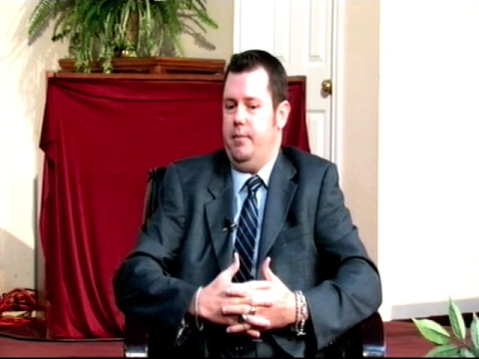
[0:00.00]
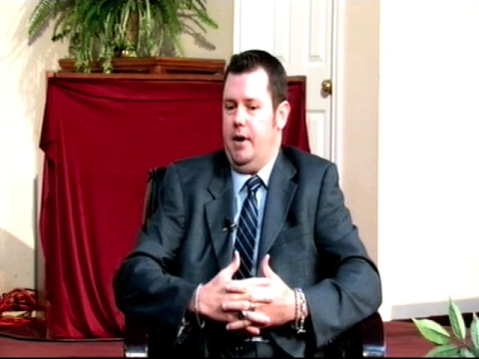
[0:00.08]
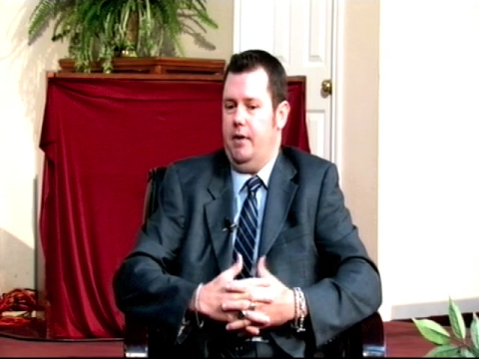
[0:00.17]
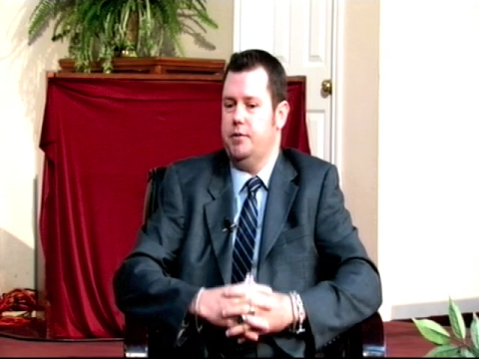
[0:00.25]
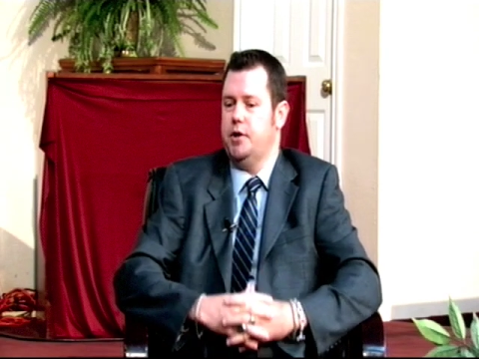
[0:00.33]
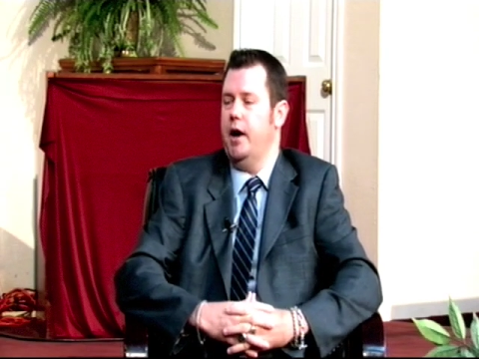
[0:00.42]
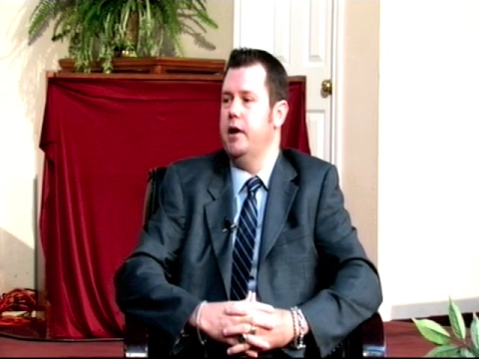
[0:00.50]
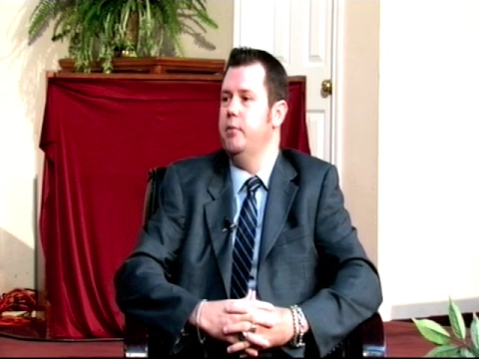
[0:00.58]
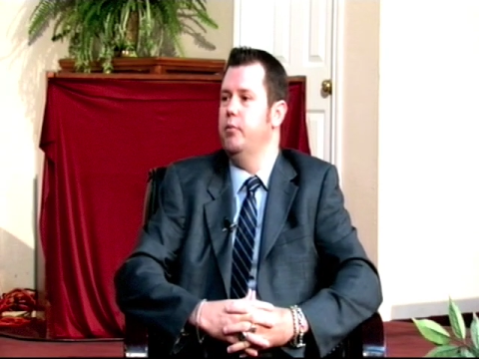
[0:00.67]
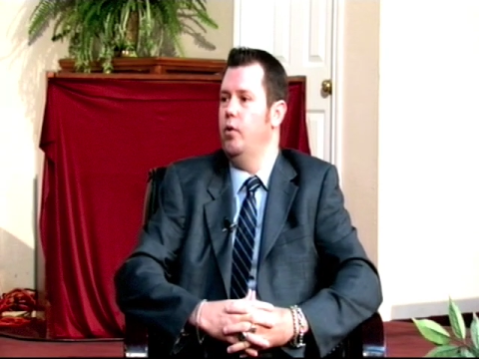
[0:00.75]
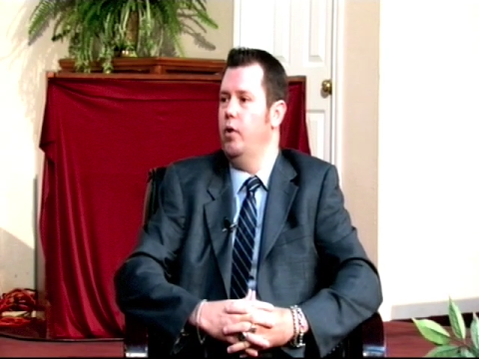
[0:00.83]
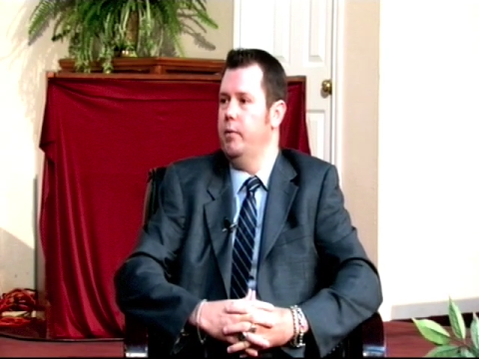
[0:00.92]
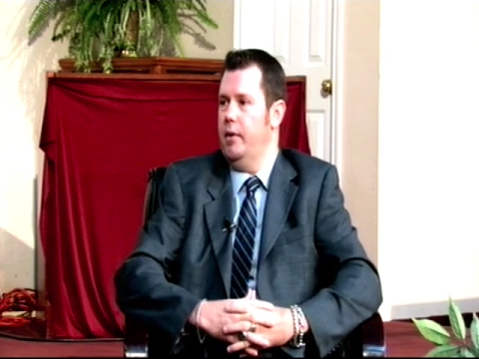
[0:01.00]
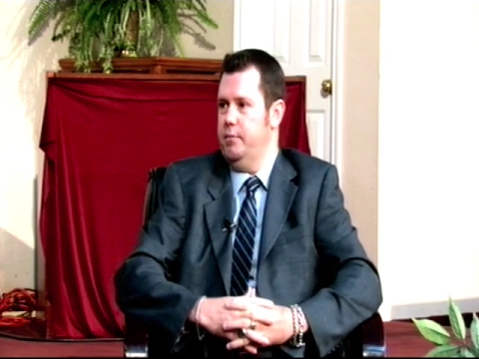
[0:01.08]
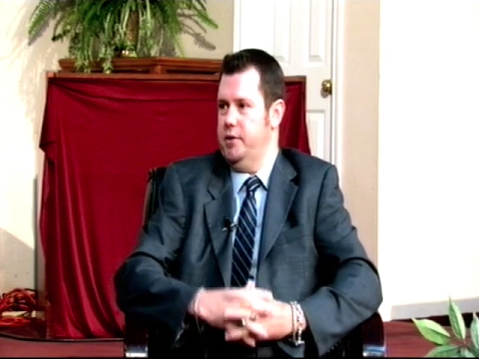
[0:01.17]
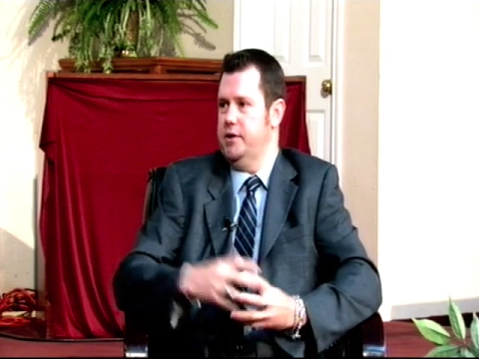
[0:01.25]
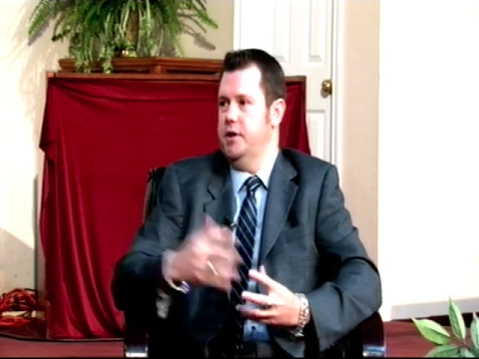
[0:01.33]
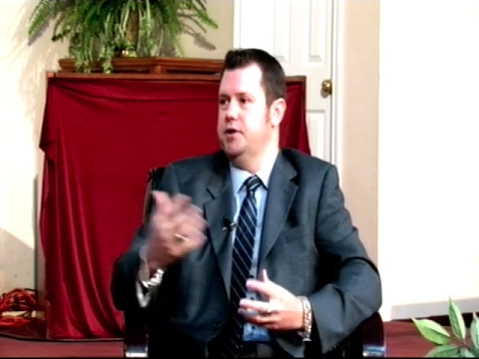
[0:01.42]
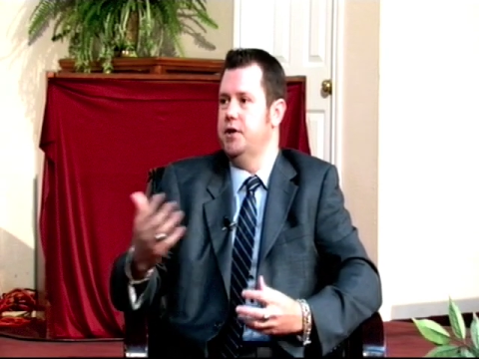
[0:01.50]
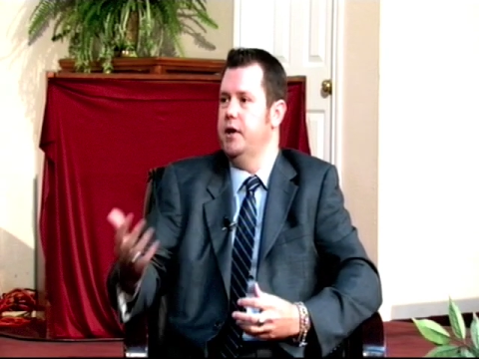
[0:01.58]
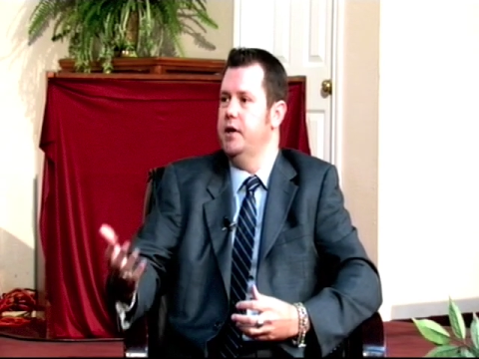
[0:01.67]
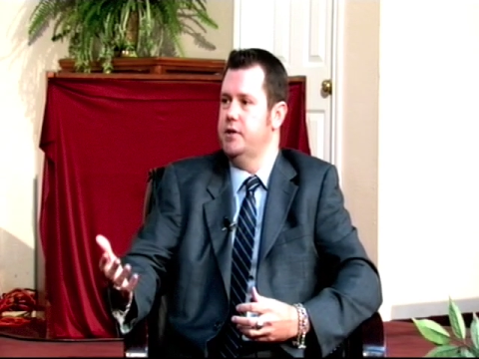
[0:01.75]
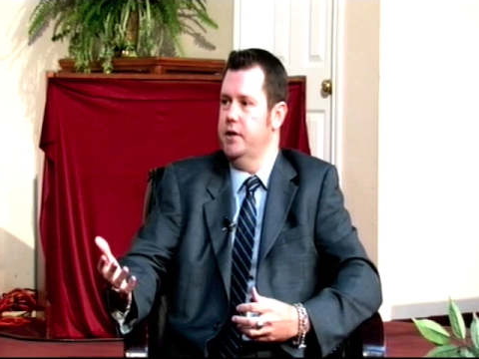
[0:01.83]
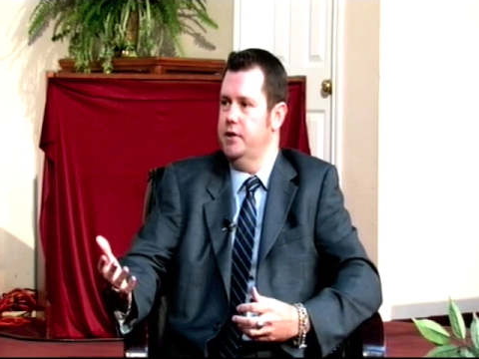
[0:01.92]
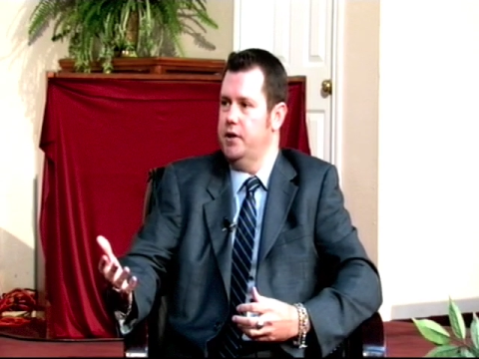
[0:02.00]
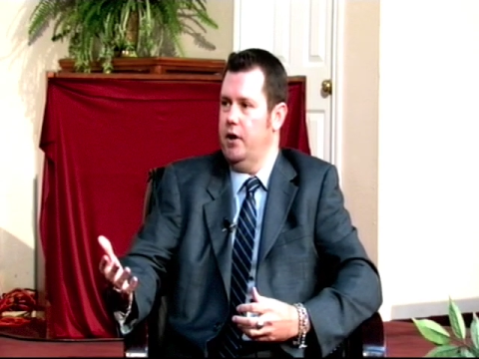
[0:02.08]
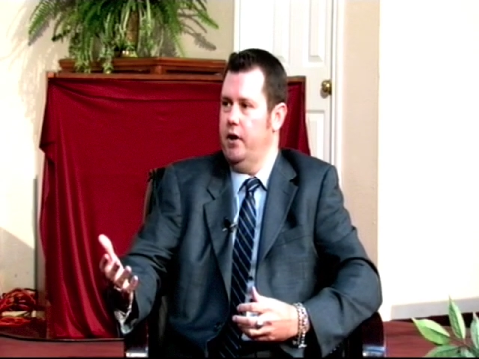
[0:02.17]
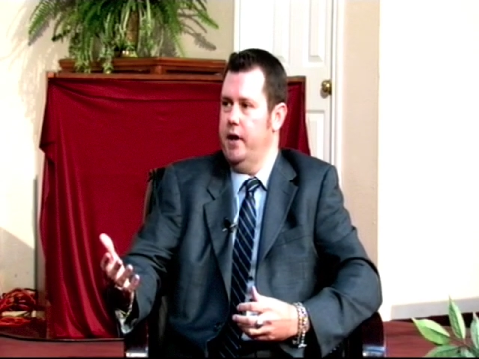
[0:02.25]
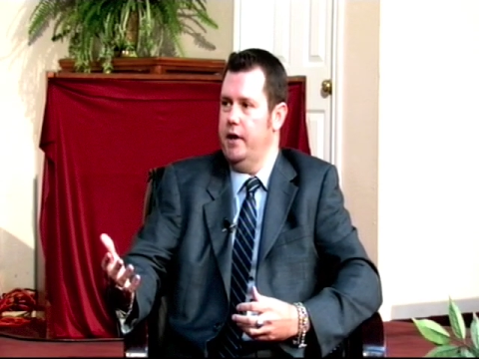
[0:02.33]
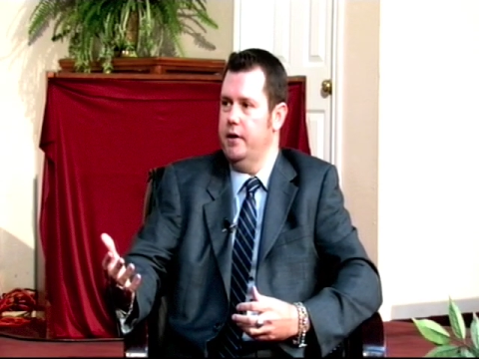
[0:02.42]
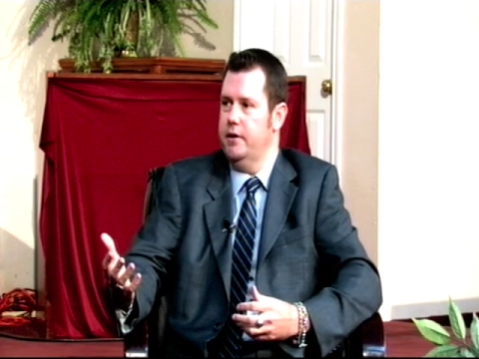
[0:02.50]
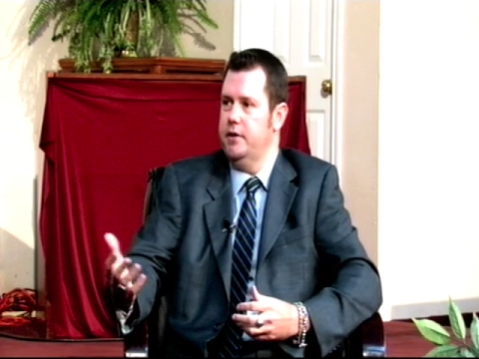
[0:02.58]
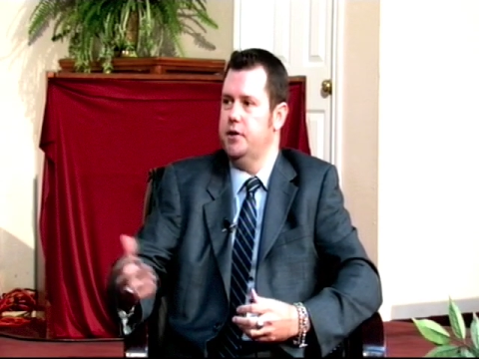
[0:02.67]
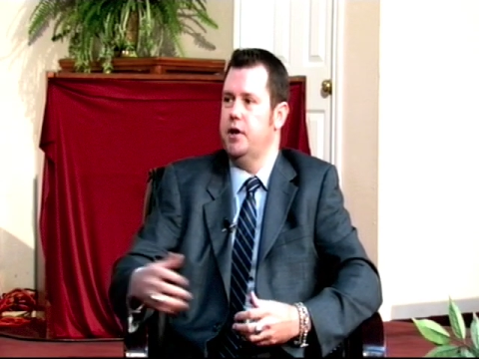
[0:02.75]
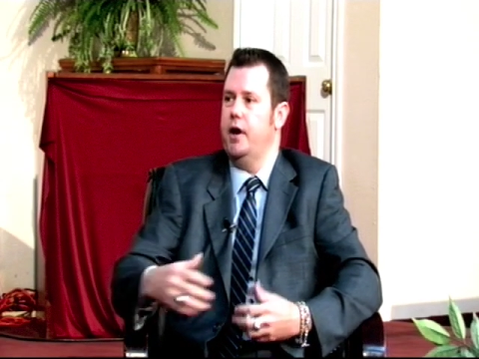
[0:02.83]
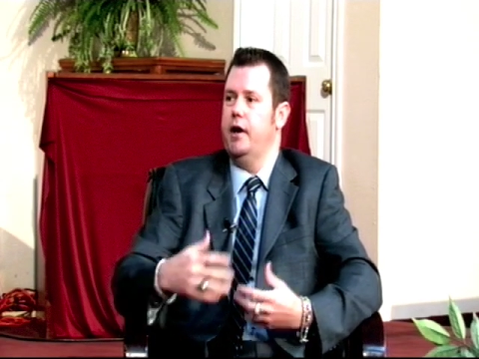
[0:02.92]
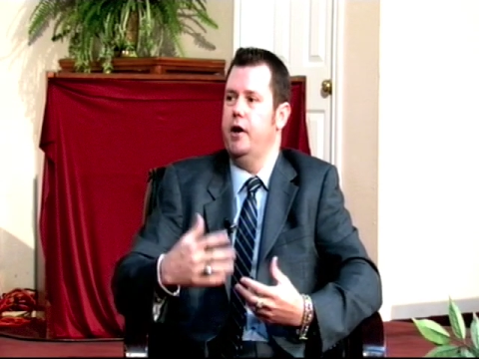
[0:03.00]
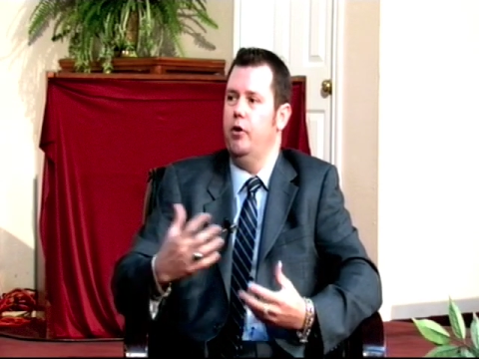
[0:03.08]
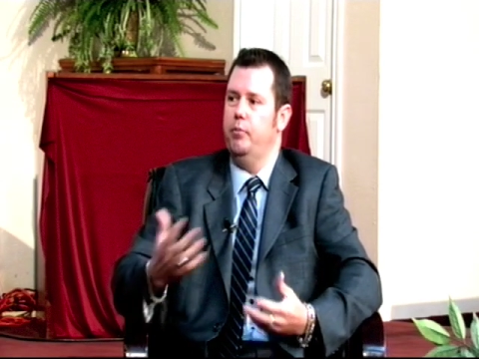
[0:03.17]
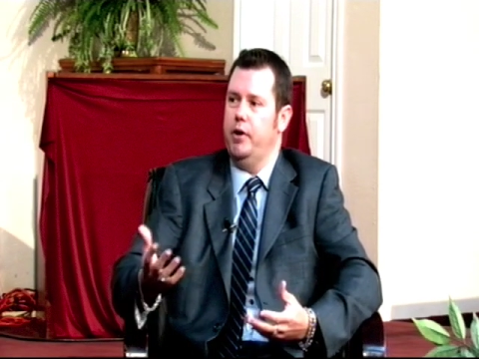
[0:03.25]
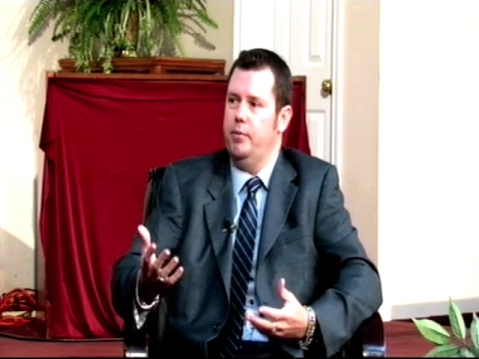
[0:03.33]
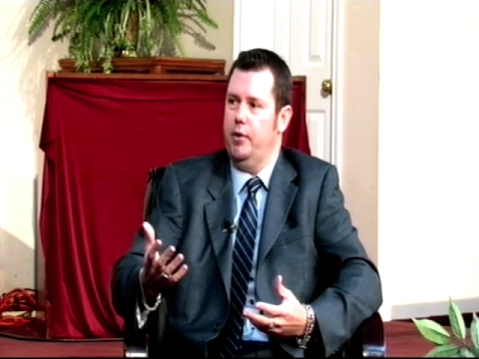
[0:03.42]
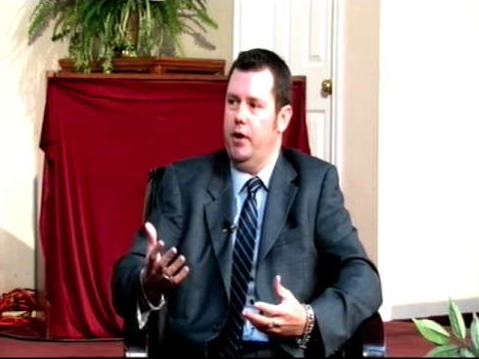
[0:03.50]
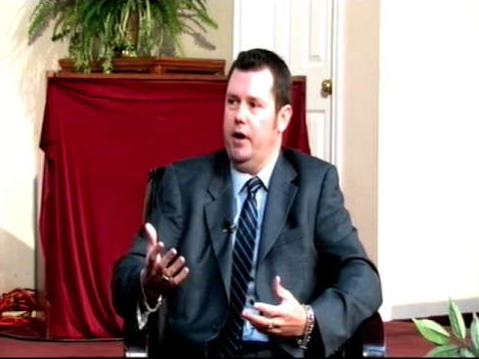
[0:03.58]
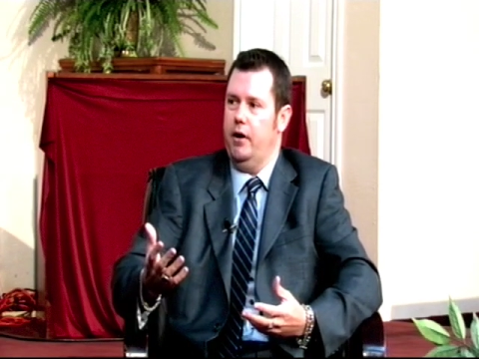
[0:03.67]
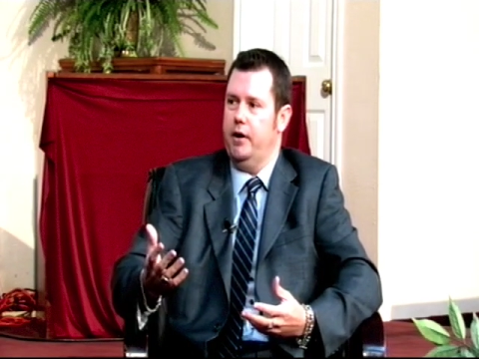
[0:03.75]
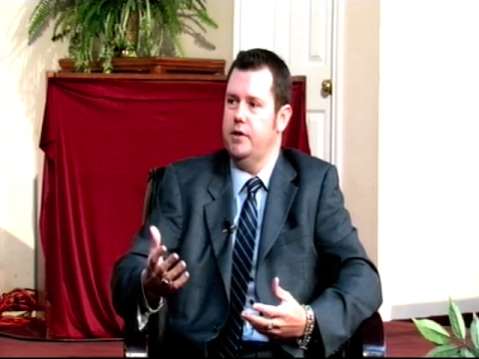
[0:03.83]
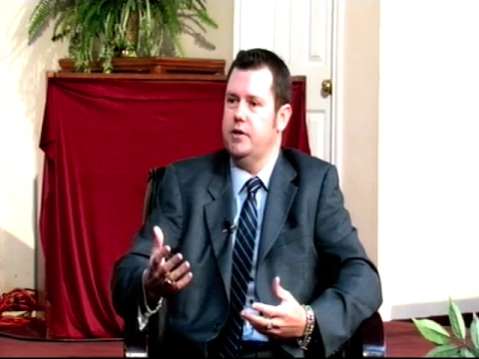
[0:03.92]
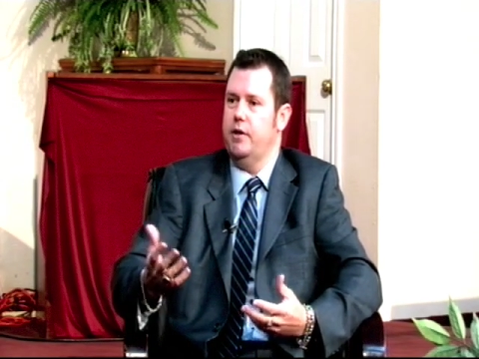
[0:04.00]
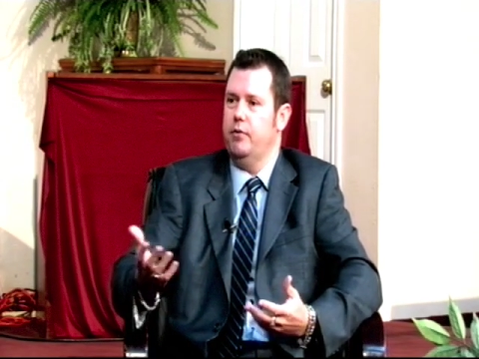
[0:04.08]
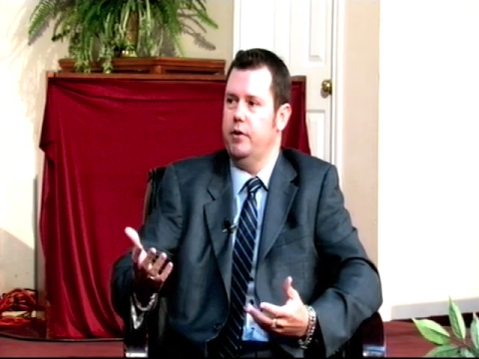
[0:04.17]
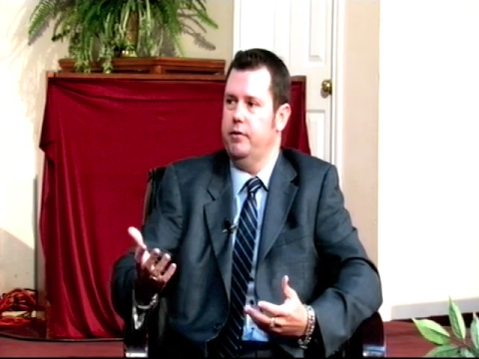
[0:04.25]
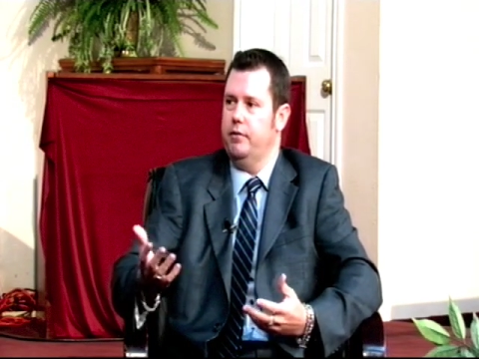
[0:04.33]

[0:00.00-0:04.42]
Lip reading: I've tried to employ my position as an attorney to try to help people out in several different